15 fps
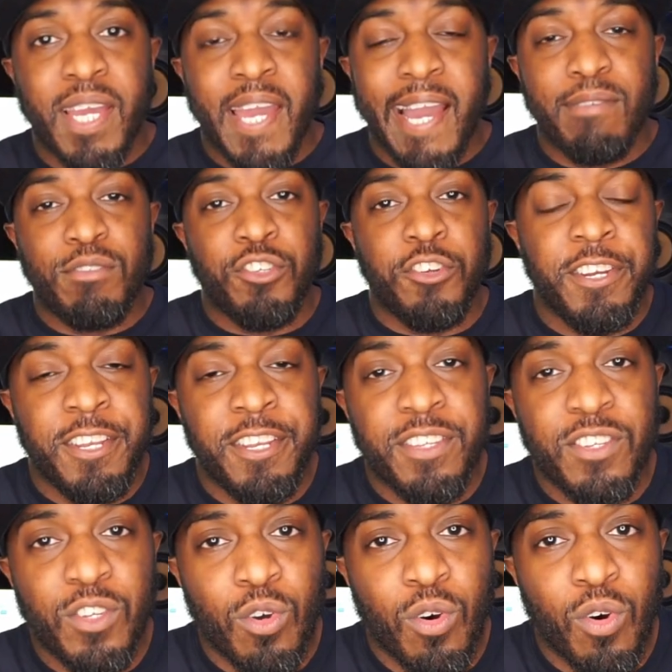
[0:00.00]

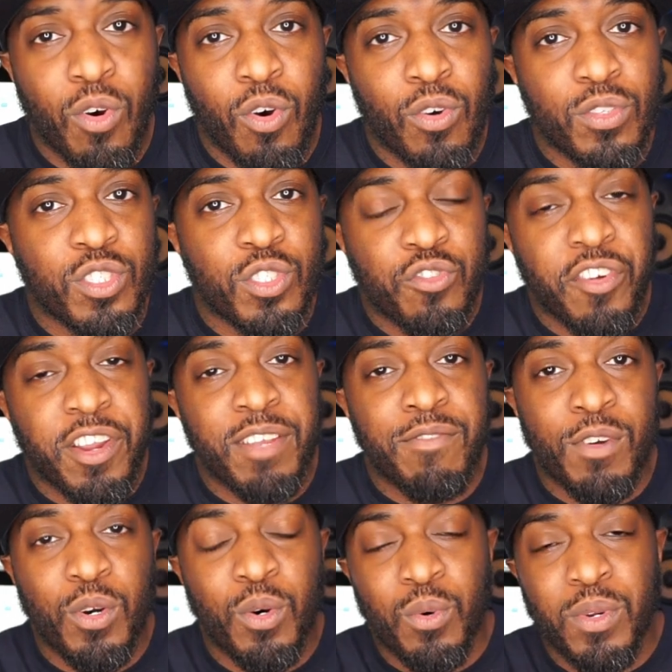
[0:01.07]
capturing your screen
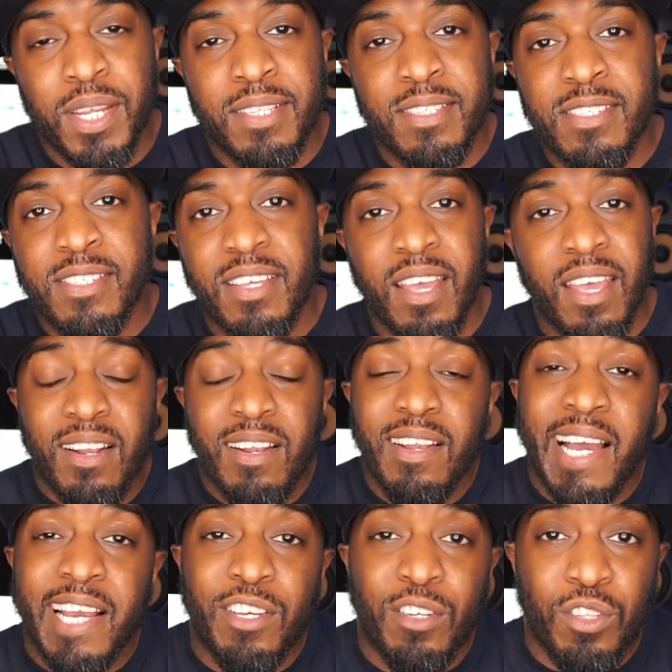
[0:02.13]
recordings,
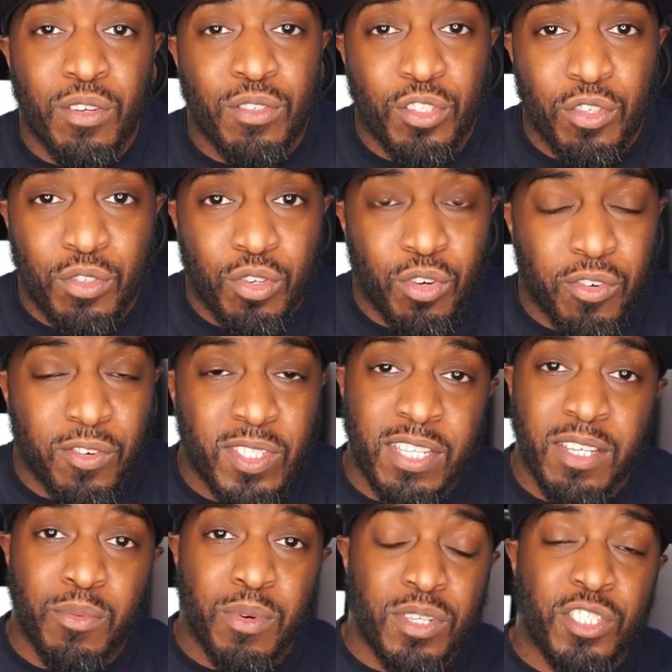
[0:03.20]
like you're doing tutorials and
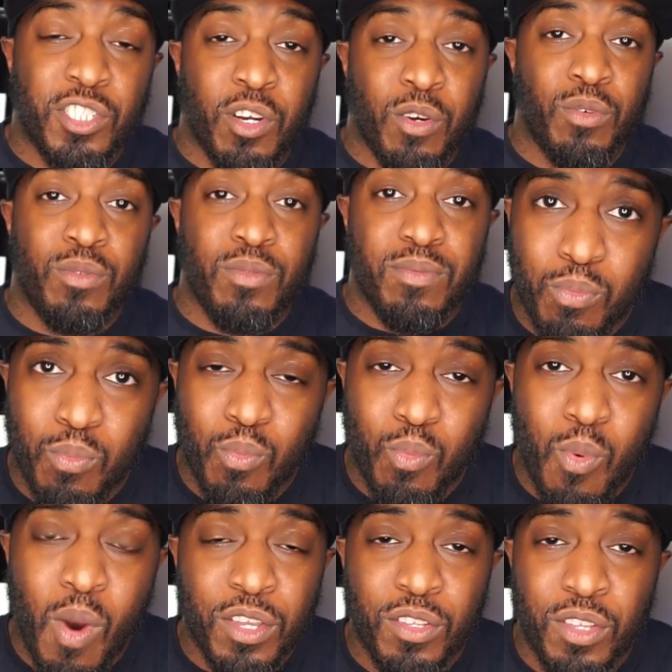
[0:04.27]
you want to show
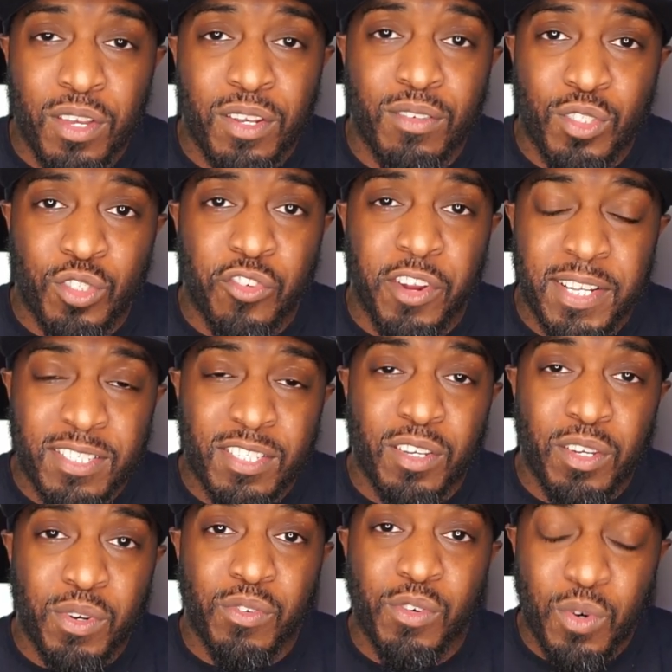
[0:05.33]
what you're doing on screen so you
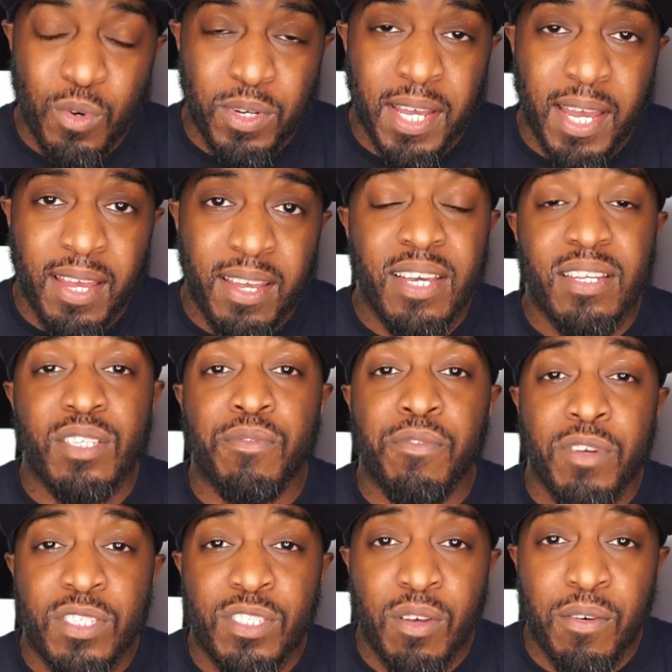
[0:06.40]
want to call that there's
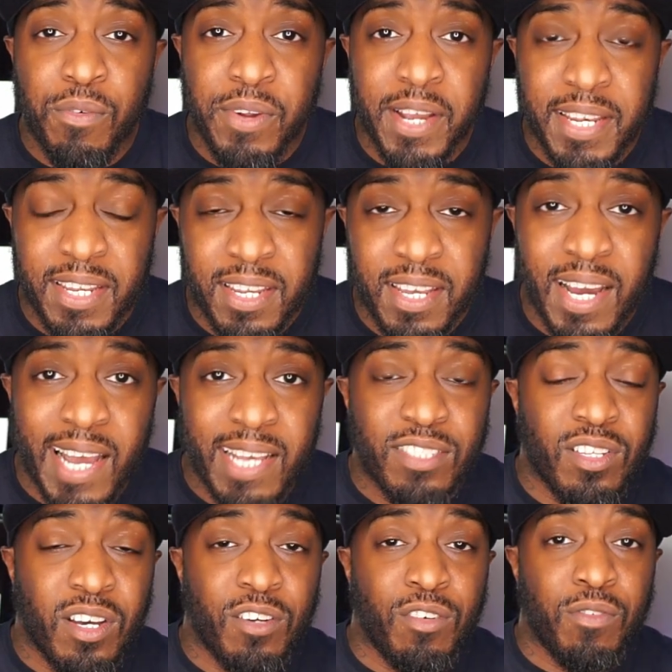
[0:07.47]
free software out there that i
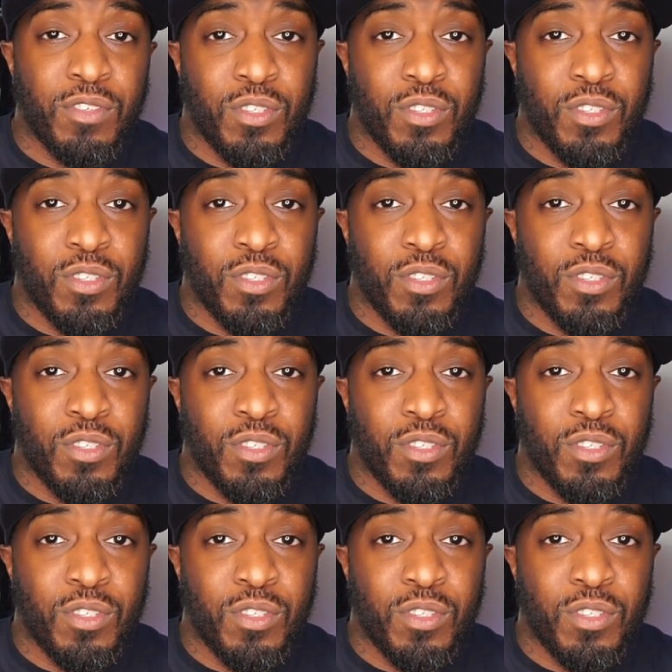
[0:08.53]
started off